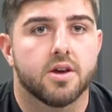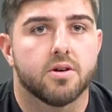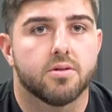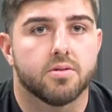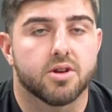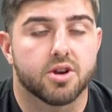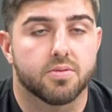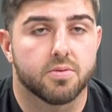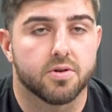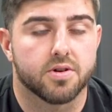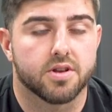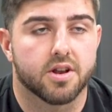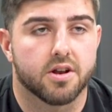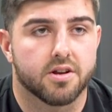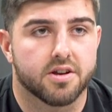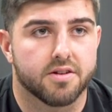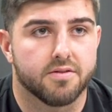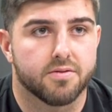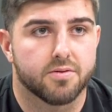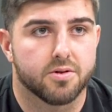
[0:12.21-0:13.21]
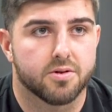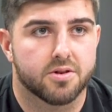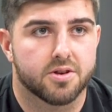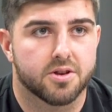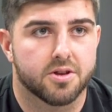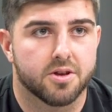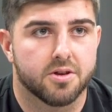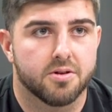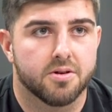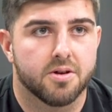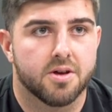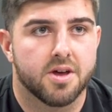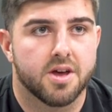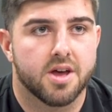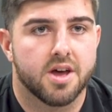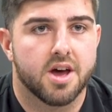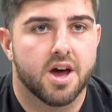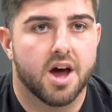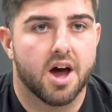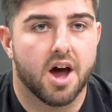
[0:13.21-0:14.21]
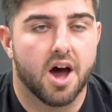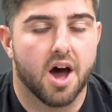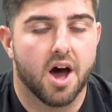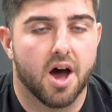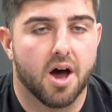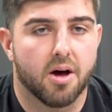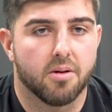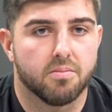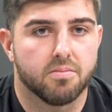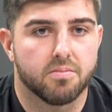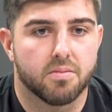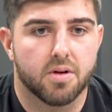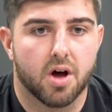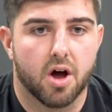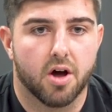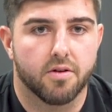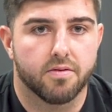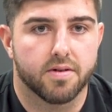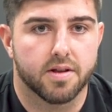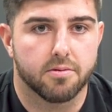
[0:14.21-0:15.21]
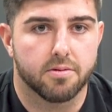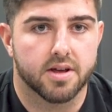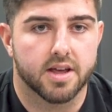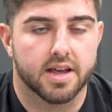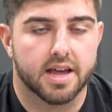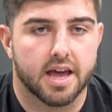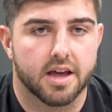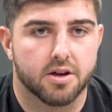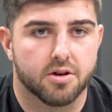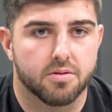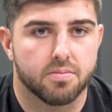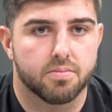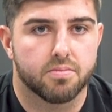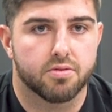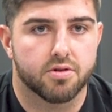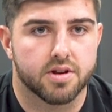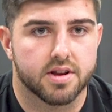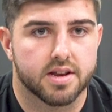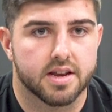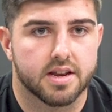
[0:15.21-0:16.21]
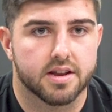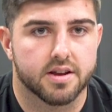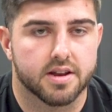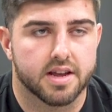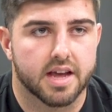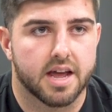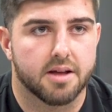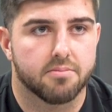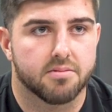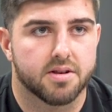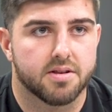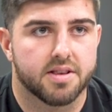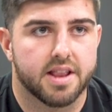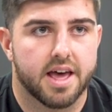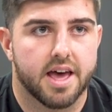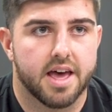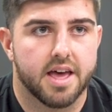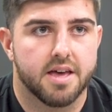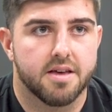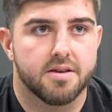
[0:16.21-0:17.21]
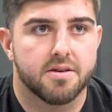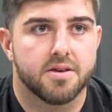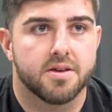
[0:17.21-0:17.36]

which boys are looking forward to. Hopefully we can get a good pre-season game there.